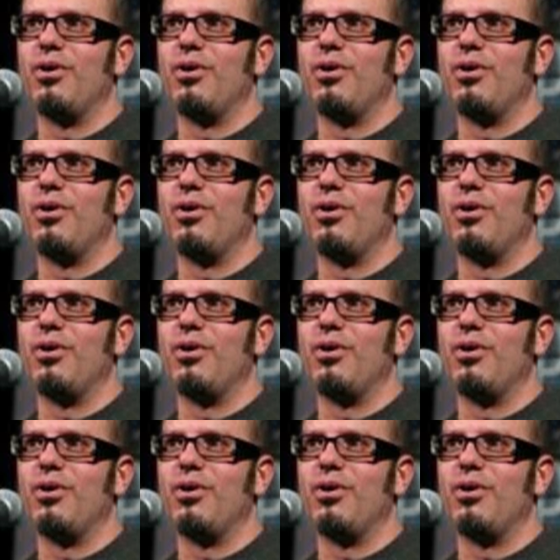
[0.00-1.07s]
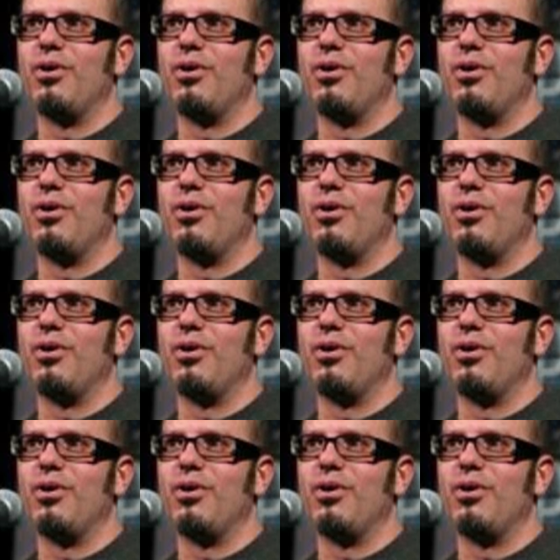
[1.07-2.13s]

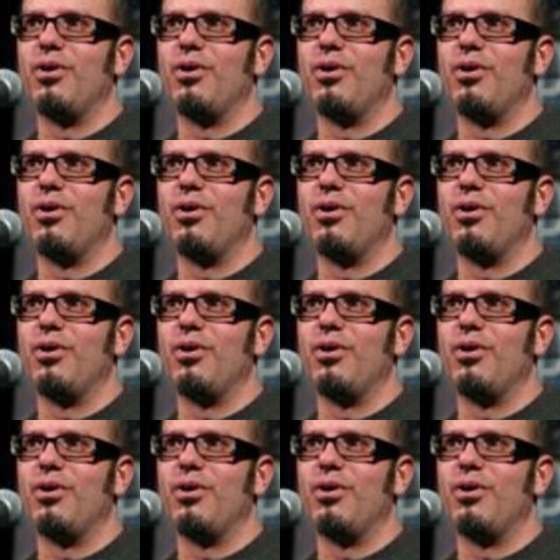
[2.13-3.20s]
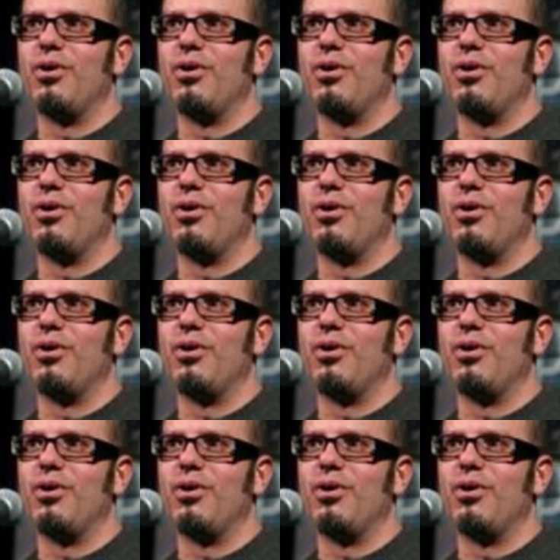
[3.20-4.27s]

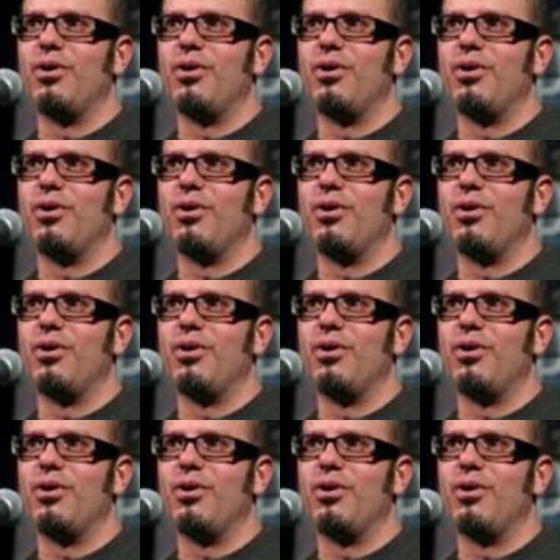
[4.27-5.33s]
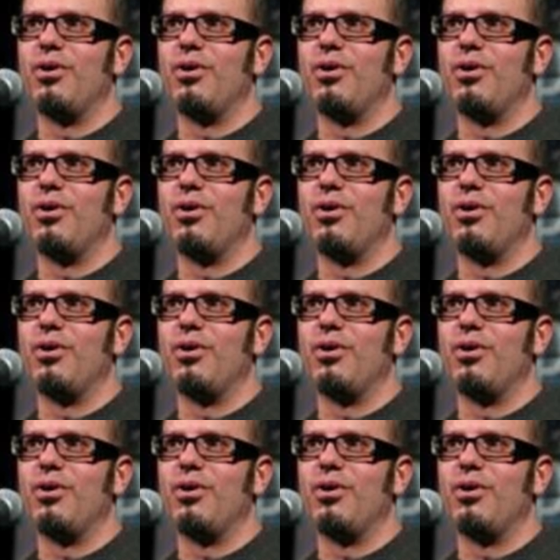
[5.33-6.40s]

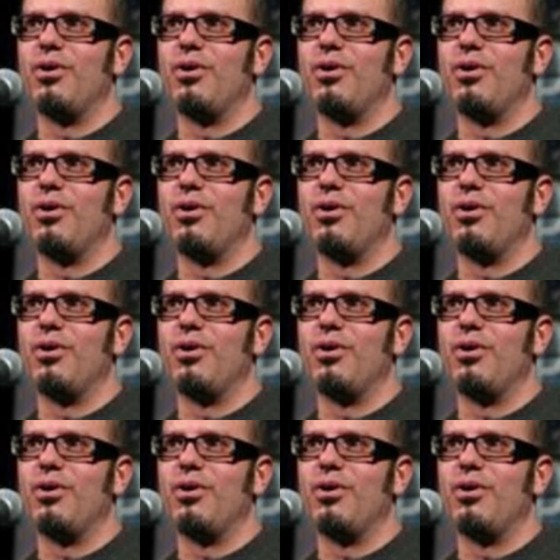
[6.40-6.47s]
The face doesn't move, so there is nothing to read.